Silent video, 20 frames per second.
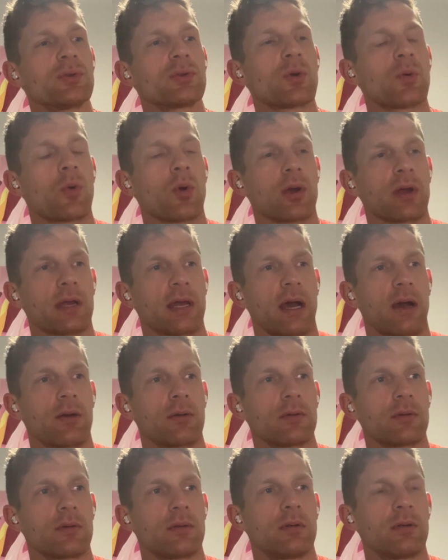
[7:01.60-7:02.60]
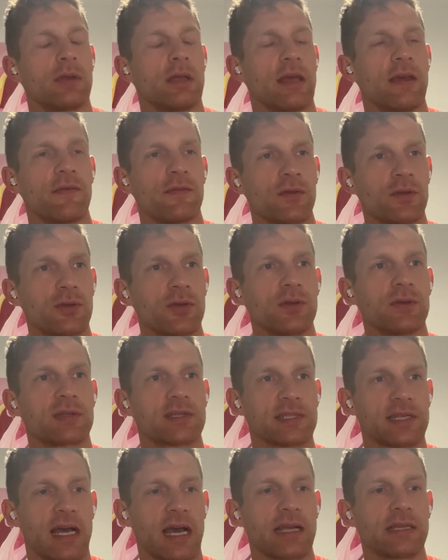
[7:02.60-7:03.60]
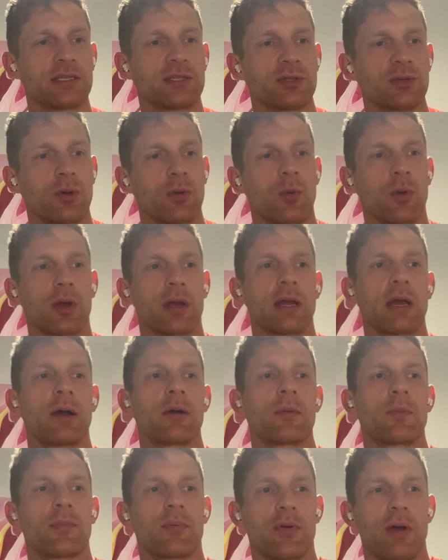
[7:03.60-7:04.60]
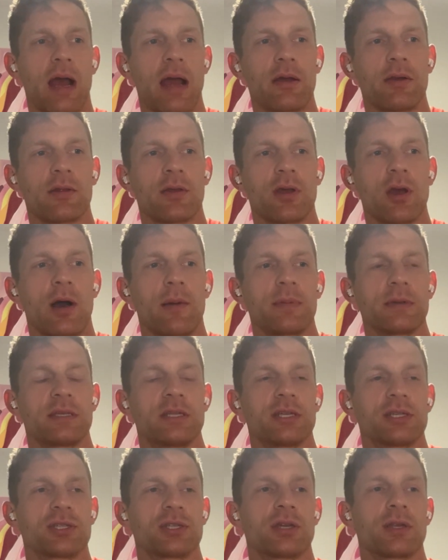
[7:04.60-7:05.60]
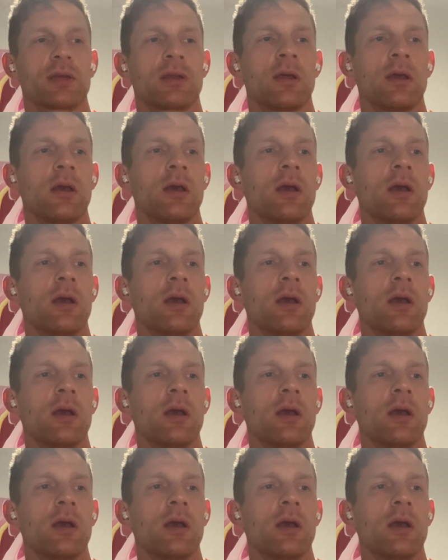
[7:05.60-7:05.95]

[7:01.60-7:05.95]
the workout, if you do decide to do a workout prior to the competition,